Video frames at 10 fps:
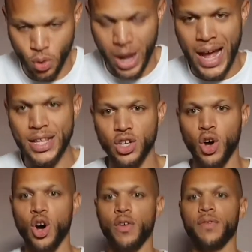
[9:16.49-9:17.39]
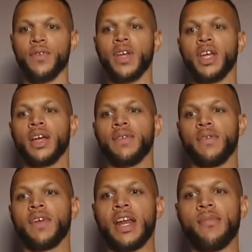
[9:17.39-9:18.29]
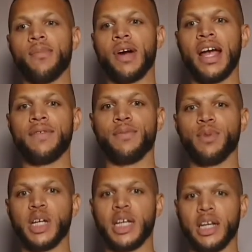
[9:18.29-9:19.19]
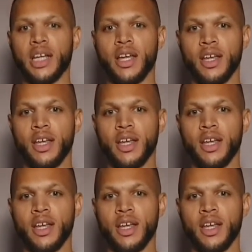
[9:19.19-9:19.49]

or hands off if you're feeling brave, and bringing